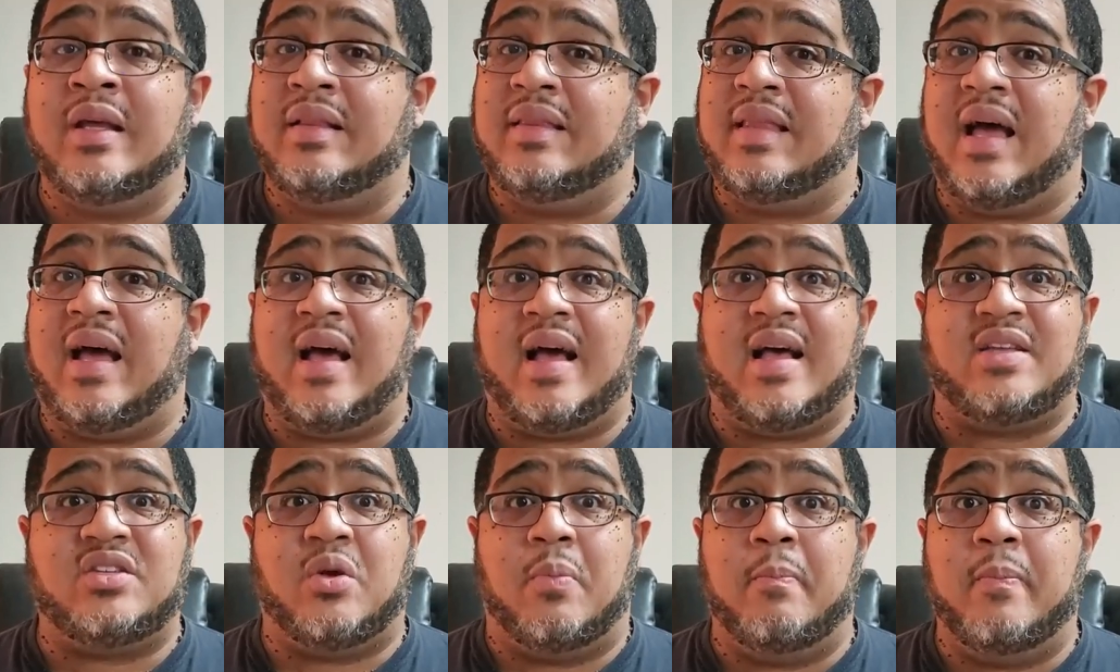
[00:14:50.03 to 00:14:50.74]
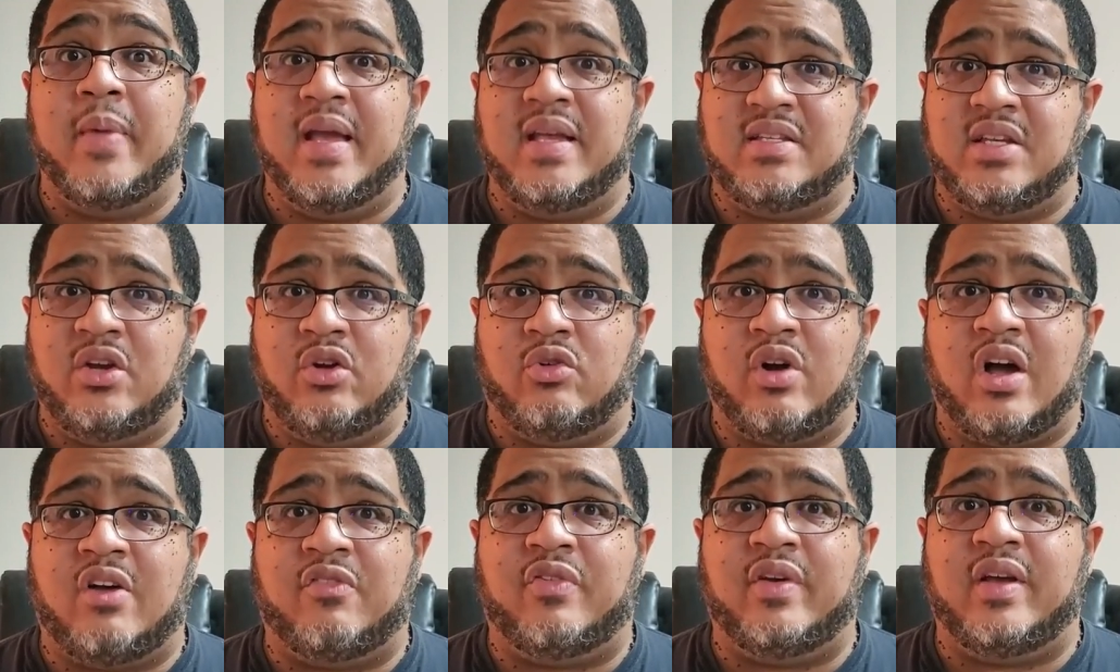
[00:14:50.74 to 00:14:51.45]
That has amazing
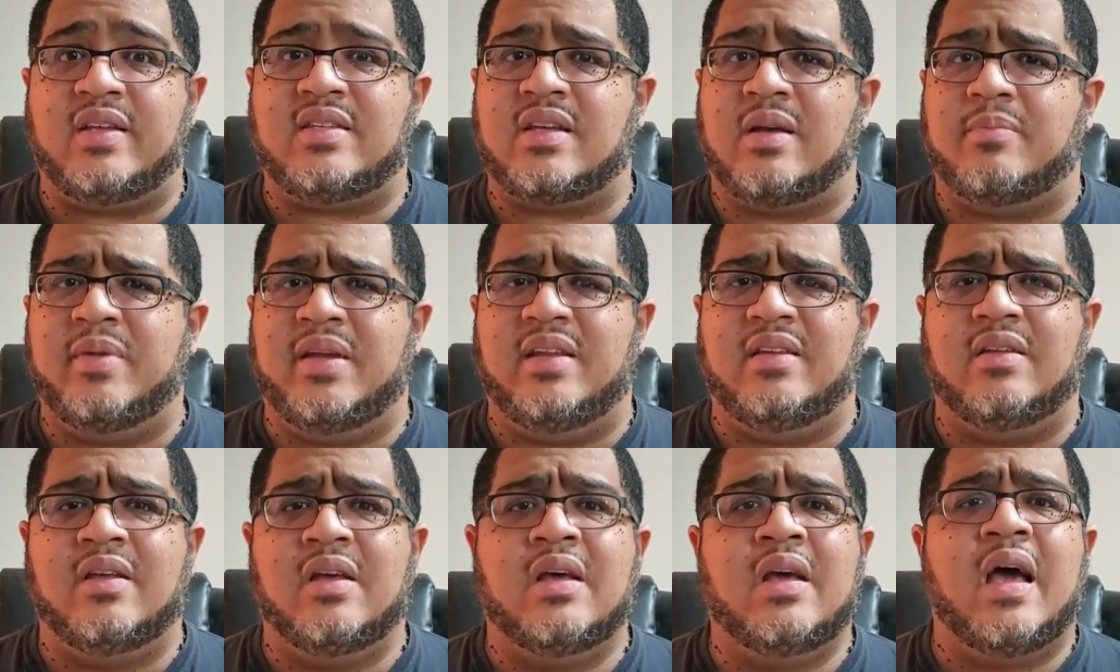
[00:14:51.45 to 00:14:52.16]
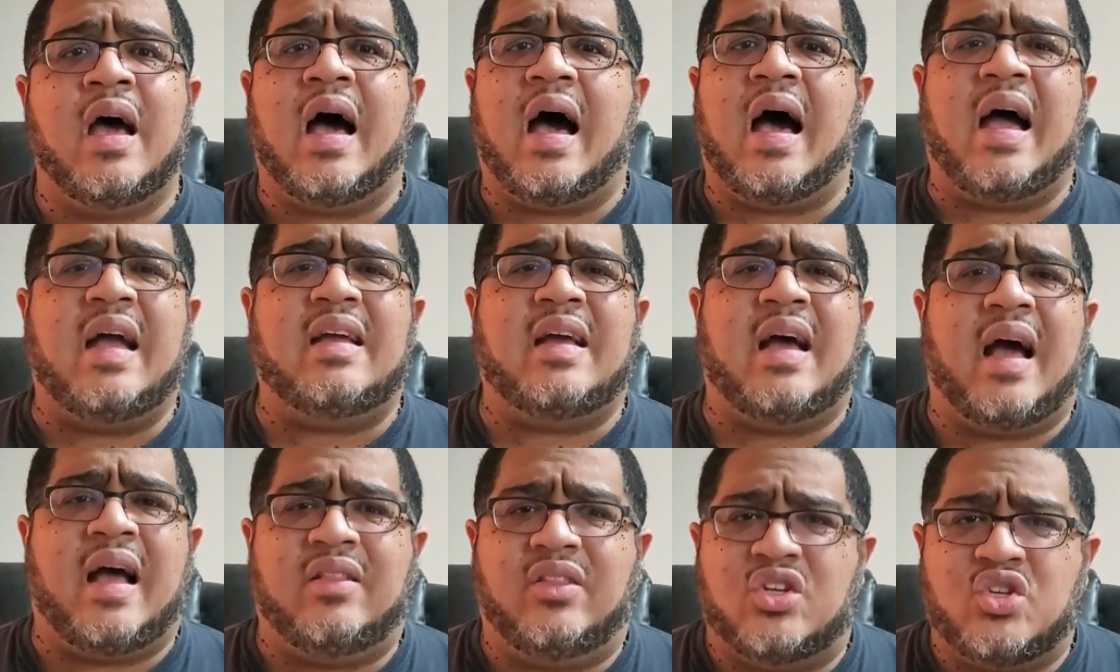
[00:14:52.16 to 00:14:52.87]
graphics. I mean, I,
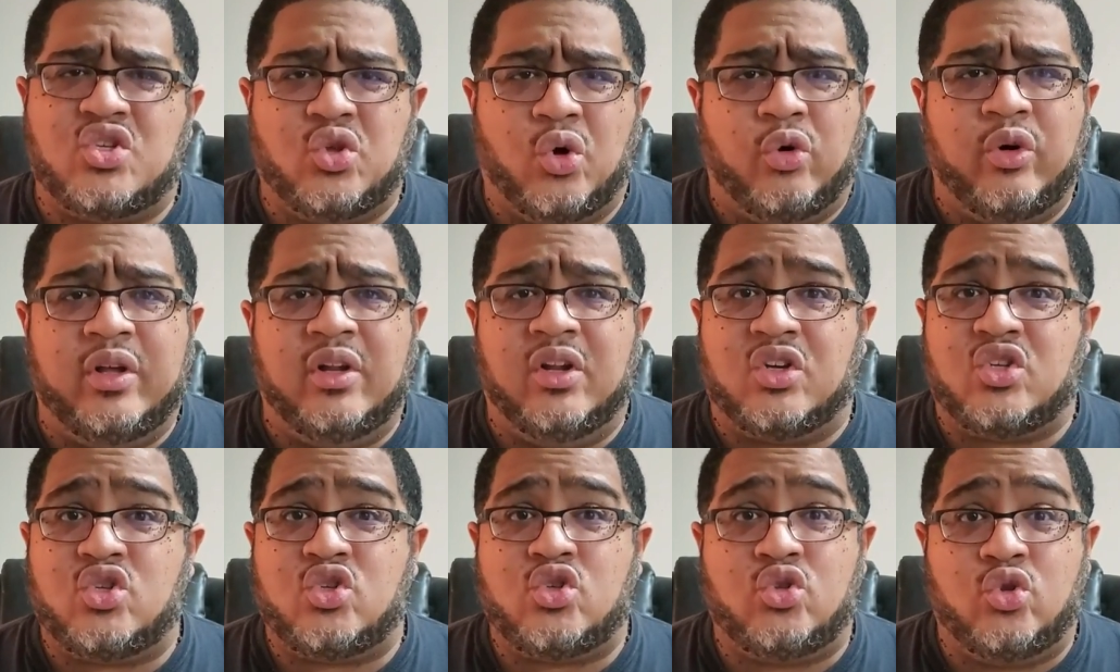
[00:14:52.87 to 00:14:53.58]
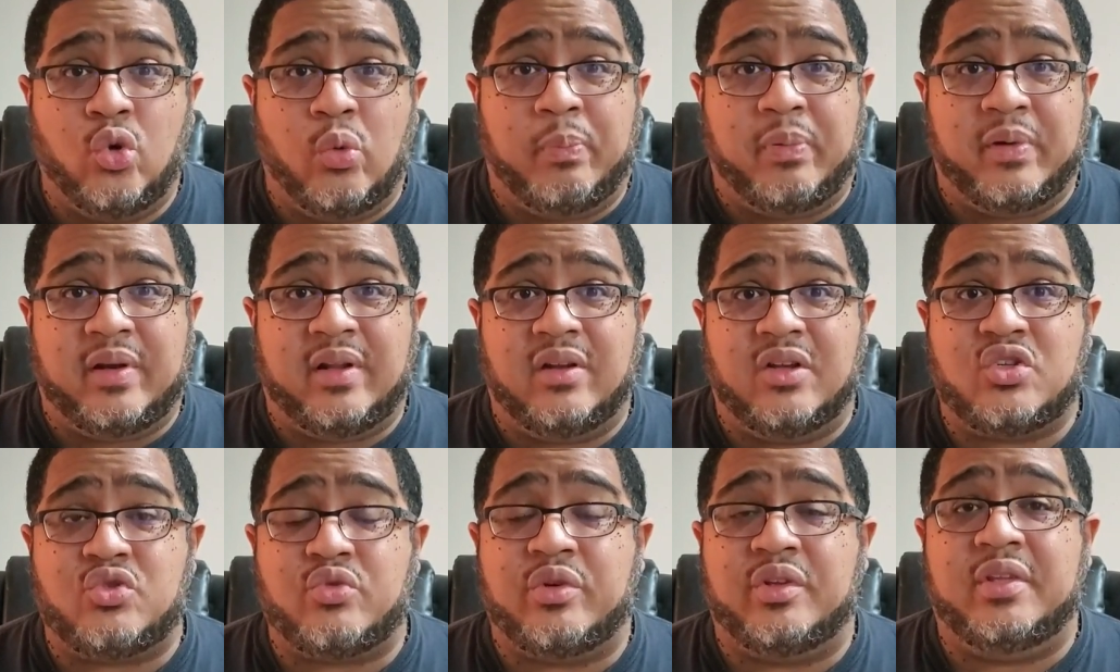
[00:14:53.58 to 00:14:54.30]
I the story looks stupid. It
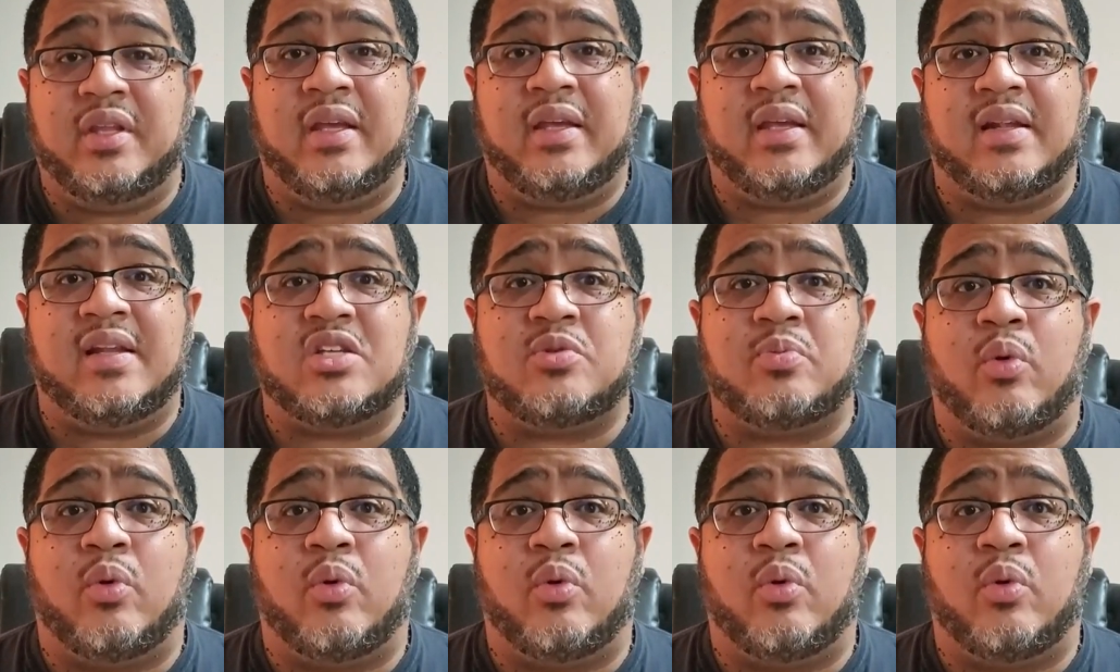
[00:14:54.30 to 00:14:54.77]
looks ridiculous.